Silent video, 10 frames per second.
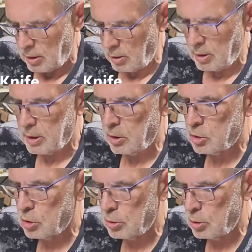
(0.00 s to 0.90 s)
Now I
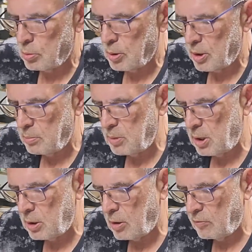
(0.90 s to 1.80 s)
can show you what I
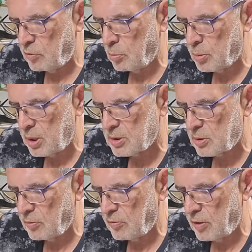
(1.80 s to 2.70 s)
mean if you
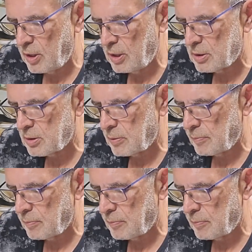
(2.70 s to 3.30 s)
press too fast.